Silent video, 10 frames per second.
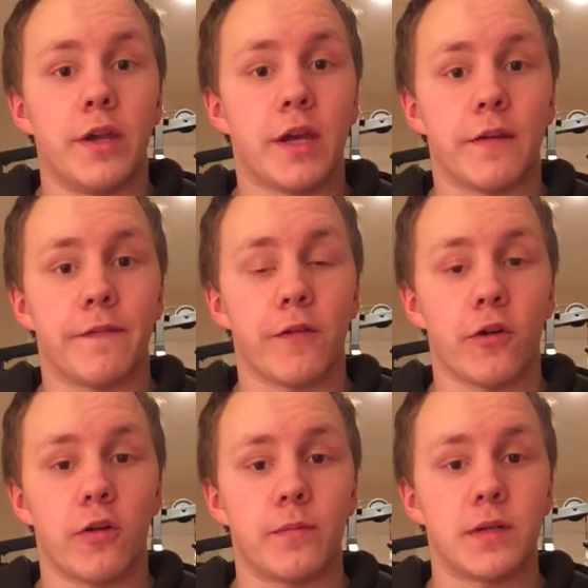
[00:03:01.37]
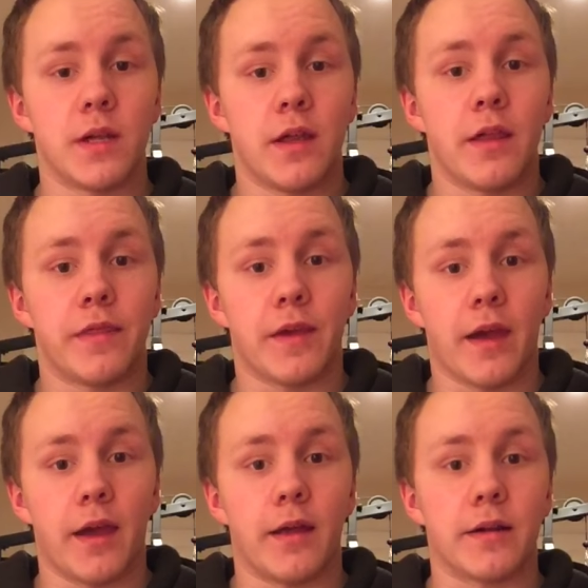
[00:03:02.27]
he confirmed
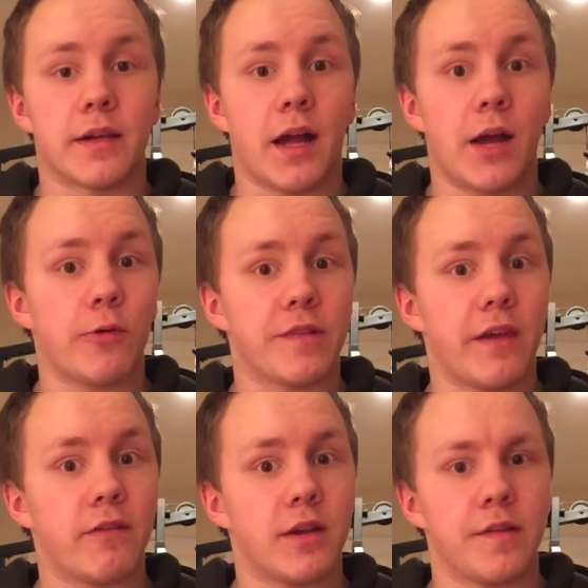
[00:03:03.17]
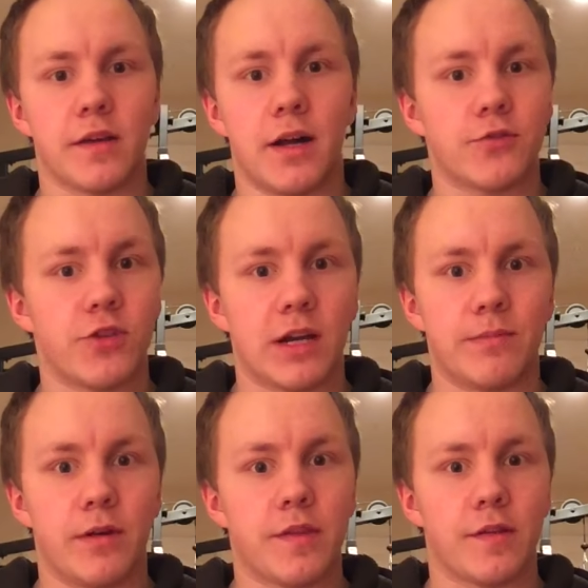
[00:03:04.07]
that Kai was given his
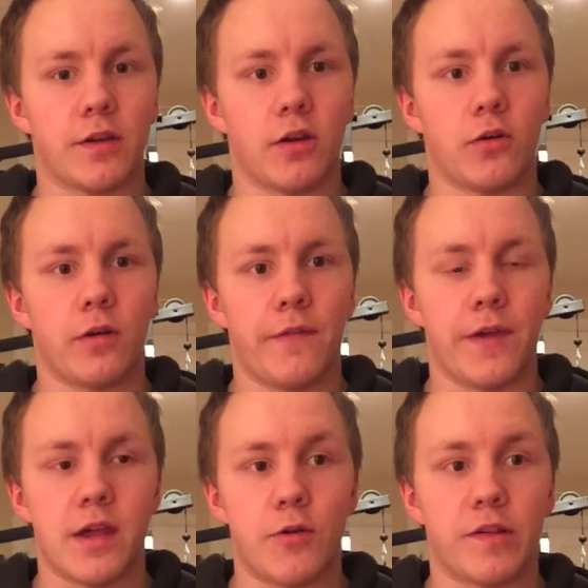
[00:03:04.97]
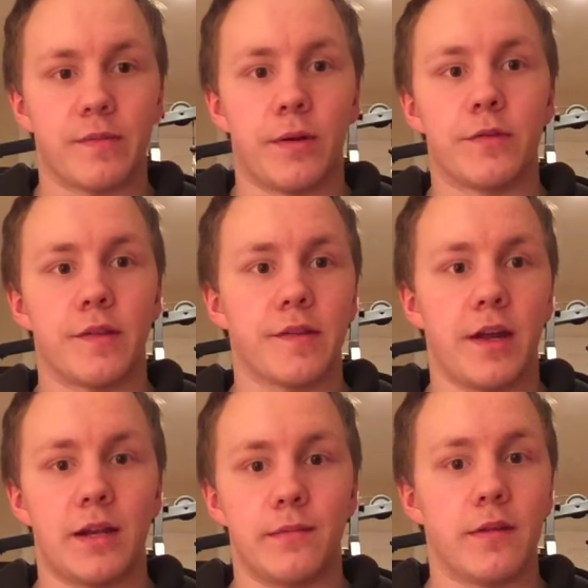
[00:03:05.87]
contract months ago and that he was supposed to
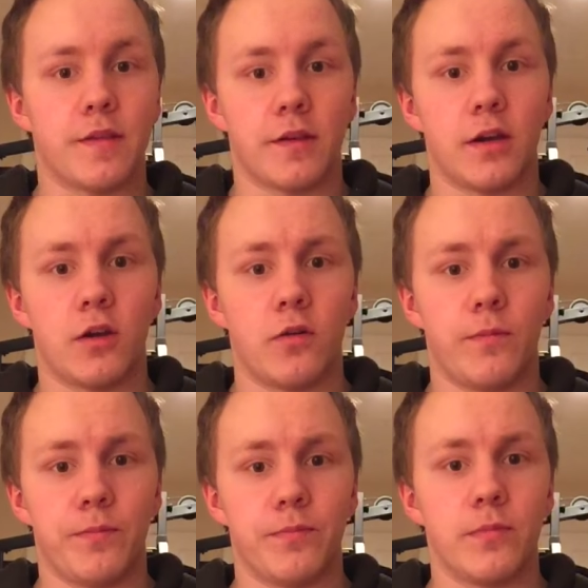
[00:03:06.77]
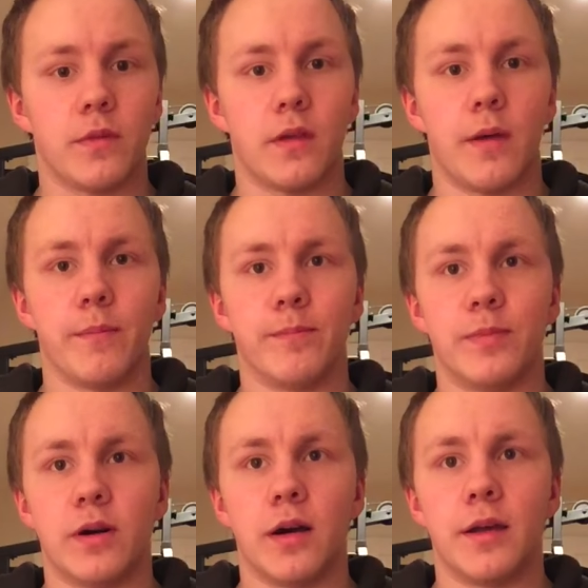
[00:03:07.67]
sign it months ago,
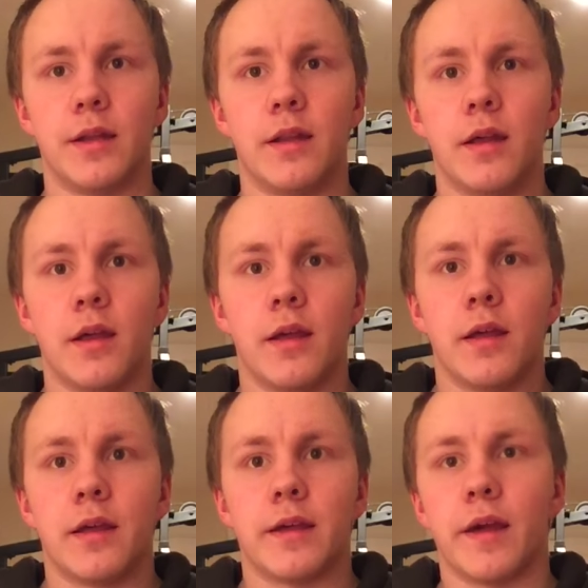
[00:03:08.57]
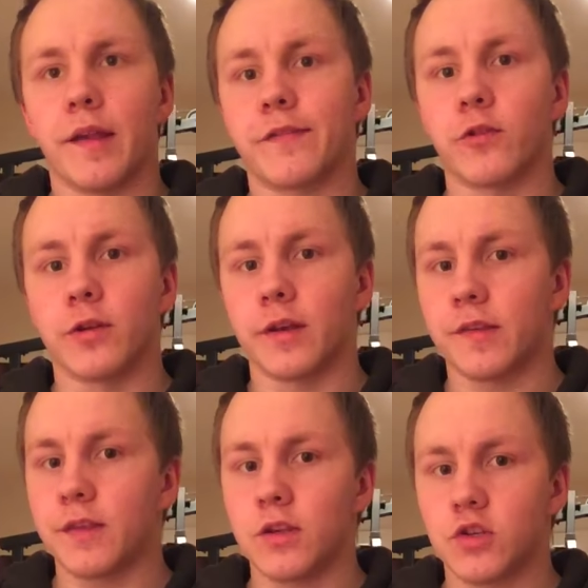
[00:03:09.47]
but he asked for an
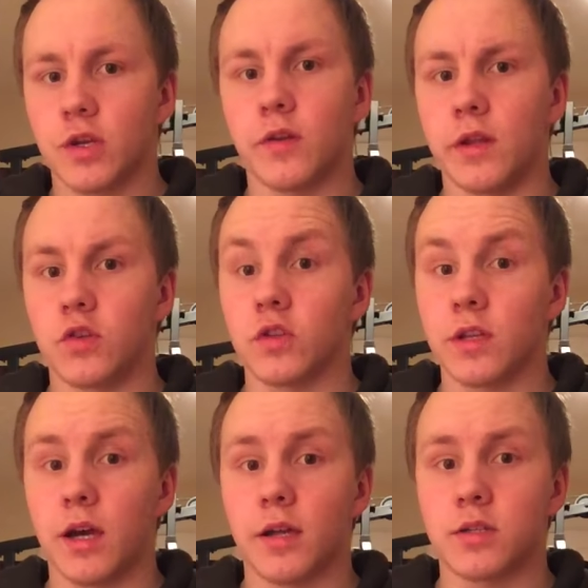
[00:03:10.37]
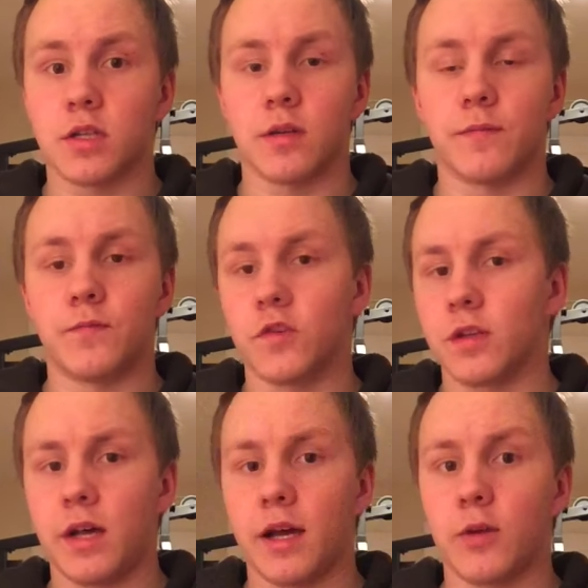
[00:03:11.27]
extension in July to
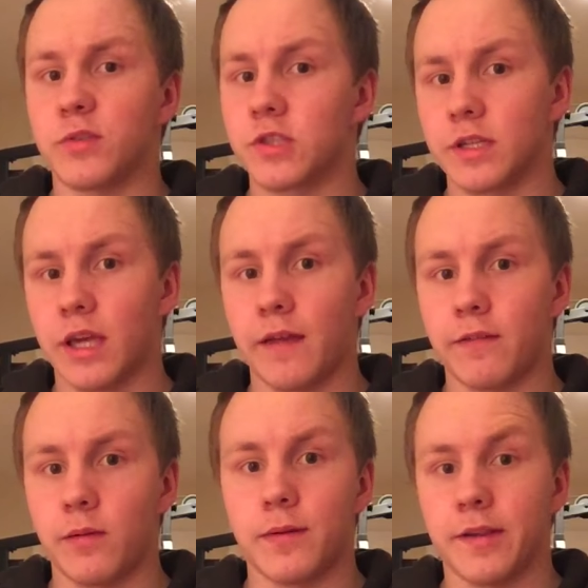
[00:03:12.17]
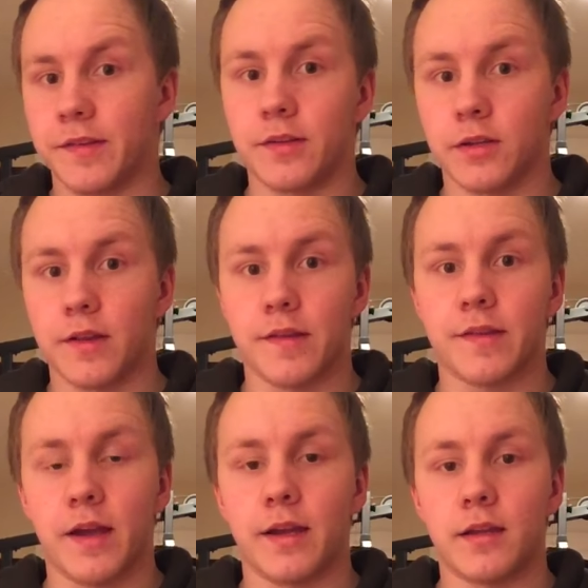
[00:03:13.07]
July, which they gave him, and he still didn't
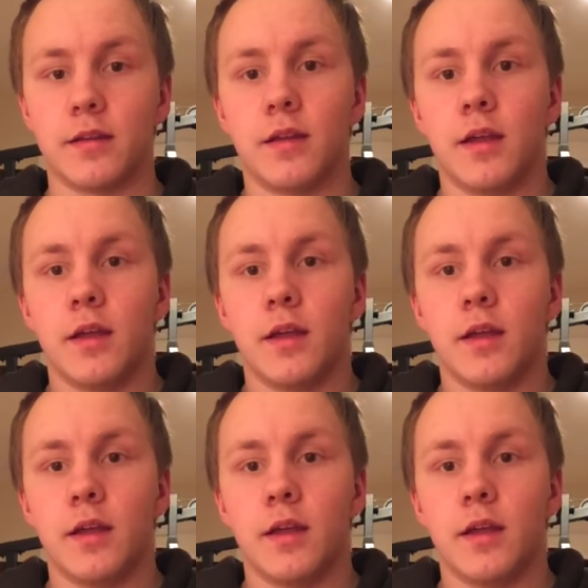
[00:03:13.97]
sign it.